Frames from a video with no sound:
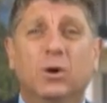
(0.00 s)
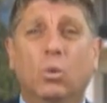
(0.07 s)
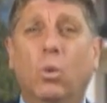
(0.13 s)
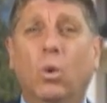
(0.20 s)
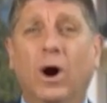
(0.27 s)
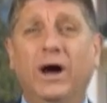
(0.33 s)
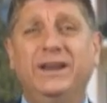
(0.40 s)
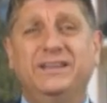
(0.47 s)

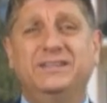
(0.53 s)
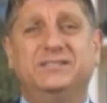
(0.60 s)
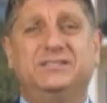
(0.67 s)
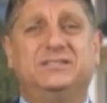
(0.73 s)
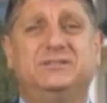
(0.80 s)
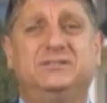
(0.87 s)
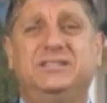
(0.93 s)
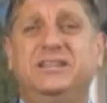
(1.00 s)
What
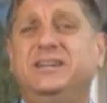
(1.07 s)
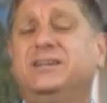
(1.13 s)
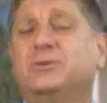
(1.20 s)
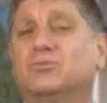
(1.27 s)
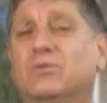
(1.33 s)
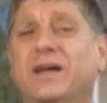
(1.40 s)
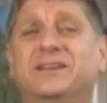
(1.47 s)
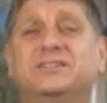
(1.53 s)
is Dick
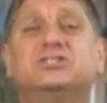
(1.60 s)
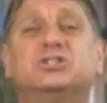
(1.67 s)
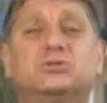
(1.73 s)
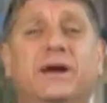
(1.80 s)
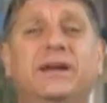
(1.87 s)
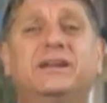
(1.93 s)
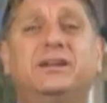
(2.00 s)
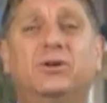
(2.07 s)
Retta's
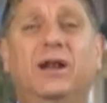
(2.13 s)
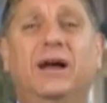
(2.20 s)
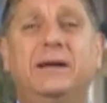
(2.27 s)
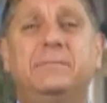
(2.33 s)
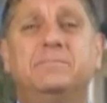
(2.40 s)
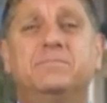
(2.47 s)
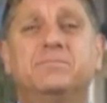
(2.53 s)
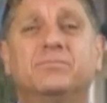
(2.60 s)
great
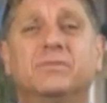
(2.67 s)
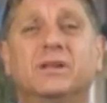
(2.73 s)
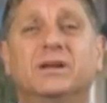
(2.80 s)
crime?